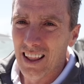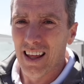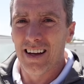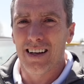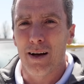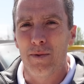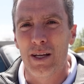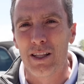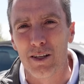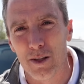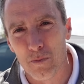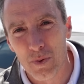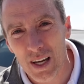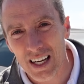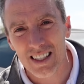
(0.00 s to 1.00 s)
Like I'm either
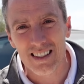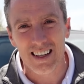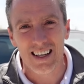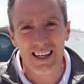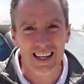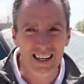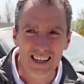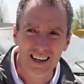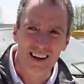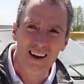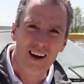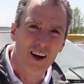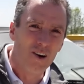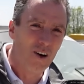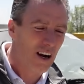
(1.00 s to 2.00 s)
the biggest idiot
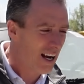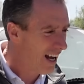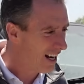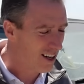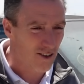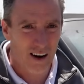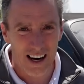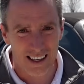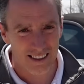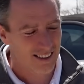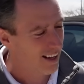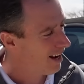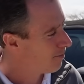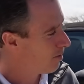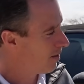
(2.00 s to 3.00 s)
or I got a grand
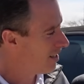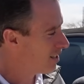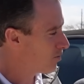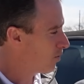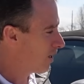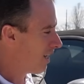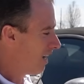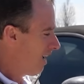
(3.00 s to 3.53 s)
slam on this one.